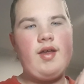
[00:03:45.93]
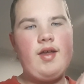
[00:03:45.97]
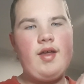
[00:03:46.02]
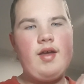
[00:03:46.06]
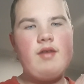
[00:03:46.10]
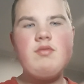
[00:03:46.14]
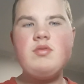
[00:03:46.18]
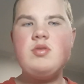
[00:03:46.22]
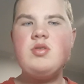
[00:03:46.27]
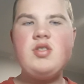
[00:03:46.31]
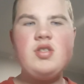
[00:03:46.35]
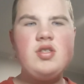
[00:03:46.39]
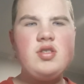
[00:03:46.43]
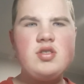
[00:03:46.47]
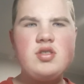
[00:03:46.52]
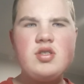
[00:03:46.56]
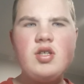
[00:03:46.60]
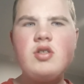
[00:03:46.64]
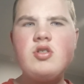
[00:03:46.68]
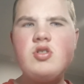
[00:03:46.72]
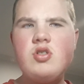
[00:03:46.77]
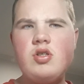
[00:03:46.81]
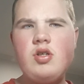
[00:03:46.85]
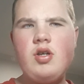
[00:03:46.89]
It was
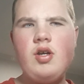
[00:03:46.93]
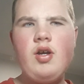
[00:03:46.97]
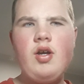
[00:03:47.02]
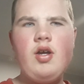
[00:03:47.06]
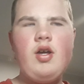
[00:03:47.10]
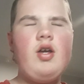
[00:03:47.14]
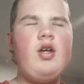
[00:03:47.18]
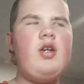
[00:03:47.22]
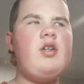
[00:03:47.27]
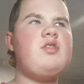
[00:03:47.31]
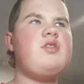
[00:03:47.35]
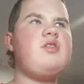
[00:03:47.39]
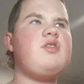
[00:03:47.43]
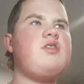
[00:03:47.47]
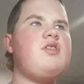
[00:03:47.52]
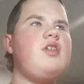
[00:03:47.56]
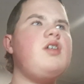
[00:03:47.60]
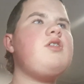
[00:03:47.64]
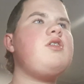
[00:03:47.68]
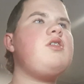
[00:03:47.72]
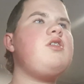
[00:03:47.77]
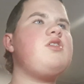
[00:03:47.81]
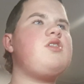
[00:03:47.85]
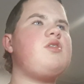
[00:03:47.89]
such a
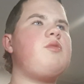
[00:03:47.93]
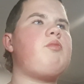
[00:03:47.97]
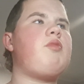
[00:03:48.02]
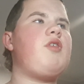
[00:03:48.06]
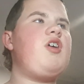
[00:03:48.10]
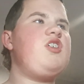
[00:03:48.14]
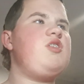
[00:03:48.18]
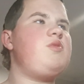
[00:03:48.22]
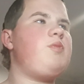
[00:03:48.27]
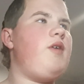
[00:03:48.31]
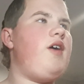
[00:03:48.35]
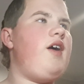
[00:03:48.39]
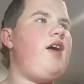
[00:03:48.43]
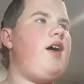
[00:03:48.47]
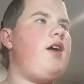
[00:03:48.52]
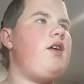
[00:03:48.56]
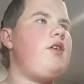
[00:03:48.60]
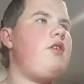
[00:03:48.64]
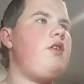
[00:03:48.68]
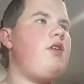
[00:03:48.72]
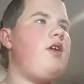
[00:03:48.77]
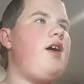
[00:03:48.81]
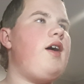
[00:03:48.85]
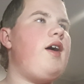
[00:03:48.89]
surprise by how
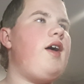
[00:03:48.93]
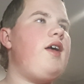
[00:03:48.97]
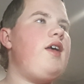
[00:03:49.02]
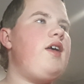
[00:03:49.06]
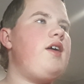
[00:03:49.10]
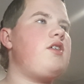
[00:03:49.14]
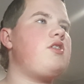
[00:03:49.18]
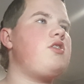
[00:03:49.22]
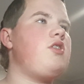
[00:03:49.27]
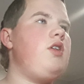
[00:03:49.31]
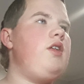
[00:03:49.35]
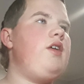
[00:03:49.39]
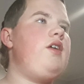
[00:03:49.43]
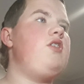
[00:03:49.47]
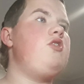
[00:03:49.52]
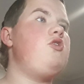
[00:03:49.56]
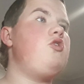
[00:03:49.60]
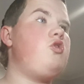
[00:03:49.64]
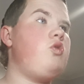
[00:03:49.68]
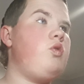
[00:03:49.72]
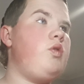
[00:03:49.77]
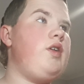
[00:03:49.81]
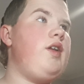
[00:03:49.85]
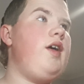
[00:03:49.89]
good I actually
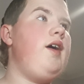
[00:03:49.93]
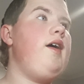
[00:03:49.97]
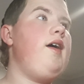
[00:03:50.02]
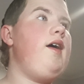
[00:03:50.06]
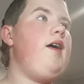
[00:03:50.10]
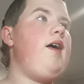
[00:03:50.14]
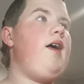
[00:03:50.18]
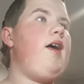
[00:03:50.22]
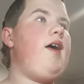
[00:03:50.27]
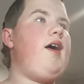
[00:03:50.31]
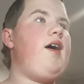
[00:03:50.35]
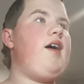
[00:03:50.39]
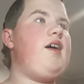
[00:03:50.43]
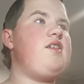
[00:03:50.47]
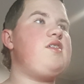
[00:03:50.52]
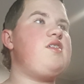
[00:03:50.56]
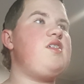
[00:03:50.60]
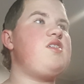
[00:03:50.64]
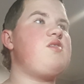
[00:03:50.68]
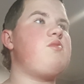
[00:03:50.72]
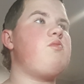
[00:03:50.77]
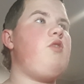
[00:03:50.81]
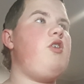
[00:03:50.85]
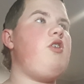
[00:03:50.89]
enjoyed
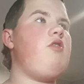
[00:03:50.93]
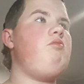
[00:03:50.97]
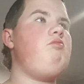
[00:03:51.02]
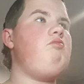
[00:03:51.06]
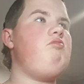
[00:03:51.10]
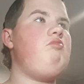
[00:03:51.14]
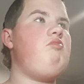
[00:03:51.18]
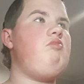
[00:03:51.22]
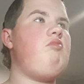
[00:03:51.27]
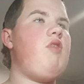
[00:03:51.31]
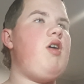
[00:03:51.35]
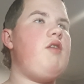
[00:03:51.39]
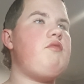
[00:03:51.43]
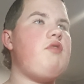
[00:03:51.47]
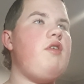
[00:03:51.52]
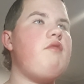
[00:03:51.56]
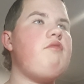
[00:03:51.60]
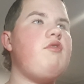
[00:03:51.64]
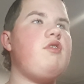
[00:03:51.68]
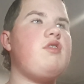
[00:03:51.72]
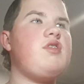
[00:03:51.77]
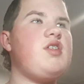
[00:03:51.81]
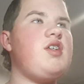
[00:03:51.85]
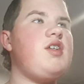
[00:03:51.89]
Season 1. If you
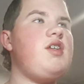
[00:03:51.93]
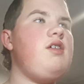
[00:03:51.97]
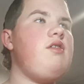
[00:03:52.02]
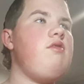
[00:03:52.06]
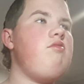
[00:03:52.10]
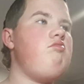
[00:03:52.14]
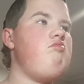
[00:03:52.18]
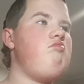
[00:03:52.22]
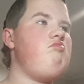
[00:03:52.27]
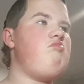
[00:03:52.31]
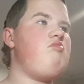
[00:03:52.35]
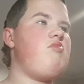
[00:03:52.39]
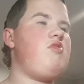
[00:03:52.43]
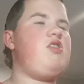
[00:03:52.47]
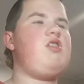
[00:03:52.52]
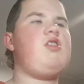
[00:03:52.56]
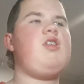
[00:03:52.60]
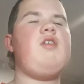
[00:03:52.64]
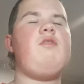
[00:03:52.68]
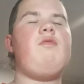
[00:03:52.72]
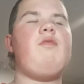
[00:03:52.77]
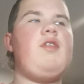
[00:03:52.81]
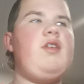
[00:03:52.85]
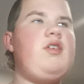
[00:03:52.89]
have not seen it,
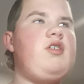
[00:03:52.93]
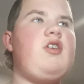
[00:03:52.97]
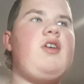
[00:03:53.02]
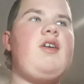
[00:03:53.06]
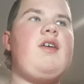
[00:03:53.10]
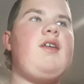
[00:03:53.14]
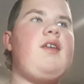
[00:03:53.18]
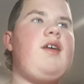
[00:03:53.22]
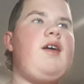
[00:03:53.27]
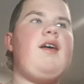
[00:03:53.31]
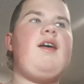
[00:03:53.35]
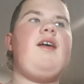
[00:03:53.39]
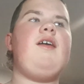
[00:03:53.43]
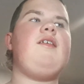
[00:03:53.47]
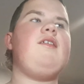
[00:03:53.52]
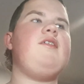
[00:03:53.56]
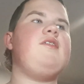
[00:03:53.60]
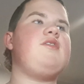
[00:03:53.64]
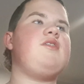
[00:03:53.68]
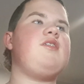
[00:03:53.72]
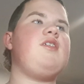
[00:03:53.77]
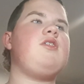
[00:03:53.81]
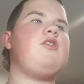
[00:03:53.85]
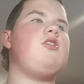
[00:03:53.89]
definitely check it out. It
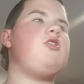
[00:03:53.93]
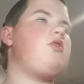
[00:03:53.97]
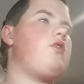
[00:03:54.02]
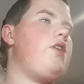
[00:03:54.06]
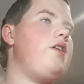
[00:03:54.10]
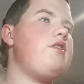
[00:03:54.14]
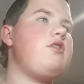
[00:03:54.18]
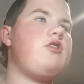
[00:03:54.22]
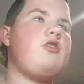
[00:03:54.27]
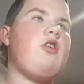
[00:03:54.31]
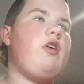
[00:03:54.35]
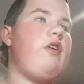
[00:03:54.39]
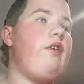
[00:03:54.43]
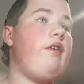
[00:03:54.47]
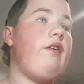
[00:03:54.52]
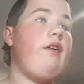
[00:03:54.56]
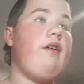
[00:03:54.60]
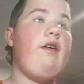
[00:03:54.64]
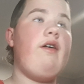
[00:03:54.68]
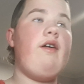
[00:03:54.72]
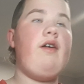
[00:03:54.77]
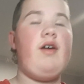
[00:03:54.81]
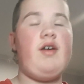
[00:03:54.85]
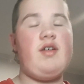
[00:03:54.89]
is such a great show.
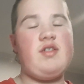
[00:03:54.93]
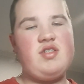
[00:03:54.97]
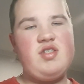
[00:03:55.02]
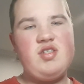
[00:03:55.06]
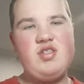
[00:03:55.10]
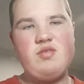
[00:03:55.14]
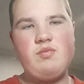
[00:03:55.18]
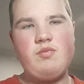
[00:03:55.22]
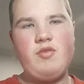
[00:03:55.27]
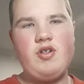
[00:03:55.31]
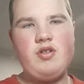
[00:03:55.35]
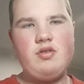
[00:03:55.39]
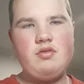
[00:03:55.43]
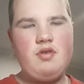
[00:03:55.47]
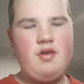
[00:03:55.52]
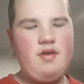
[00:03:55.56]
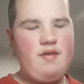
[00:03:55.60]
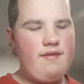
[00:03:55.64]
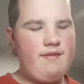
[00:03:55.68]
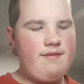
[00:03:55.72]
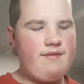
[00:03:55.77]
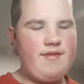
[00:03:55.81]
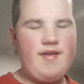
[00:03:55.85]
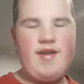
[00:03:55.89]
Season 1,
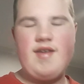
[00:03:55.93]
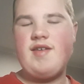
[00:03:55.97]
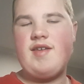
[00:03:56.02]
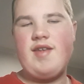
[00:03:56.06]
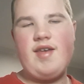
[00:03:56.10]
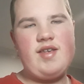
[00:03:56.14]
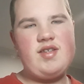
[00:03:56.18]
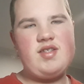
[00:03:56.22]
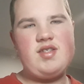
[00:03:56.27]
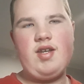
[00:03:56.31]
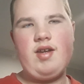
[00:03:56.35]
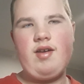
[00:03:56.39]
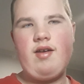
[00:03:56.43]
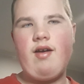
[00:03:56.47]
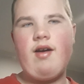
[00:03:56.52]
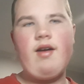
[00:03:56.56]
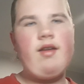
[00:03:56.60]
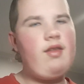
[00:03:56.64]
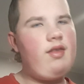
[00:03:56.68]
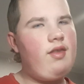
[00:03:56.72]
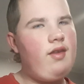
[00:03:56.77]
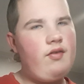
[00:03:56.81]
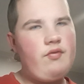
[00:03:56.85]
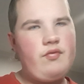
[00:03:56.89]
fantastic. I
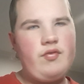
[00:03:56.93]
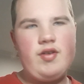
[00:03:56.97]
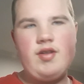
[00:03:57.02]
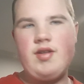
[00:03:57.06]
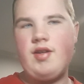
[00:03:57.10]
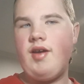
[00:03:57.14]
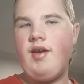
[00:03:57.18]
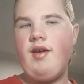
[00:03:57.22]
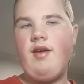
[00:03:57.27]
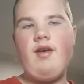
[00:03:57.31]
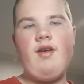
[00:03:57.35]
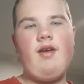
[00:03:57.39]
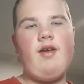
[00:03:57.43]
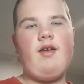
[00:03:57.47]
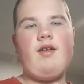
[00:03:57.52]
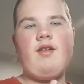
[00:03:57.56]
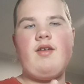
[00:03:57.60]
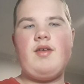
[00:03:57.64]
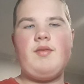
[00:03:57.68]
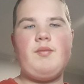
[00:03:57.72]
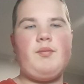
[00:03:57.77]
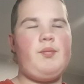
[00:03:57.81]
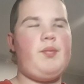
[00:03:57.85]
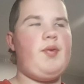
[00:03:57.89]
love it.
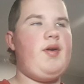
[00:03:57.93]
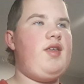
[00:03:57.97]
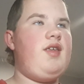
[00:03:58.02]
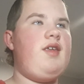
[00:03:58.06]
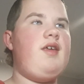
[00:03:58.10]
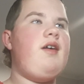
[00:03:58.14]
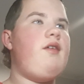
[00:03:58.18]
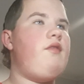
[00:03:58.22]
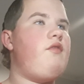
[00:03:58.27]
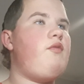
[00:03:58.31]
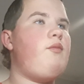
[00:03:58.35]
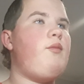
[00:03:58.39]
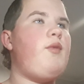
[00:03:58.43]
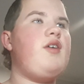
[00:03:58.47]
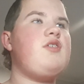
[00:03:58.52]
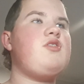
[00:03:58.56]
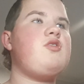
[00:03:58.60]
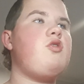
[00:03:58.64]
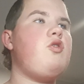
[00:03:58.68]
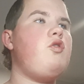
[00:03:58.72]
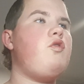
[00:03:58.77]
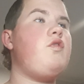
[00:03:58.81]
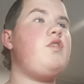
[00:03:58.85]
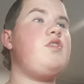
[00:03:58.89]
But yeah, for my
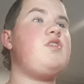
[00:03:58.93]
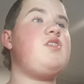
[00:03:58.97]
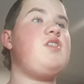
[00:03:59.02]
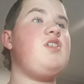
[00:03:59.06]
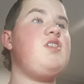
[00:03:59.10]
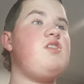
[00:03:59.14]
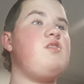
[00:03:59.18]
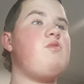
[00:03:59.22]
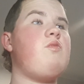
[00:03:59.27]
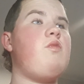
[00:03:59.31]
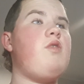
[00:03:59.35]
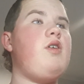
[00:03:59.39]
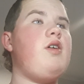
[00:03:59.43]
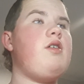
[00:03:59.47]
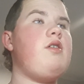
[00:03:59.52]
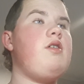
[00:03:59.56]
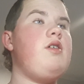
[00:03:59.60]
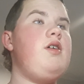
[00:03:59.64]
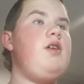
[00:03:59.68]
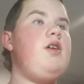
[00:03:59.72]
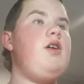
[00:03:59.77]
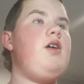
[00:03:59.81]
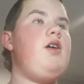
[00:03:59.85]
score for season one,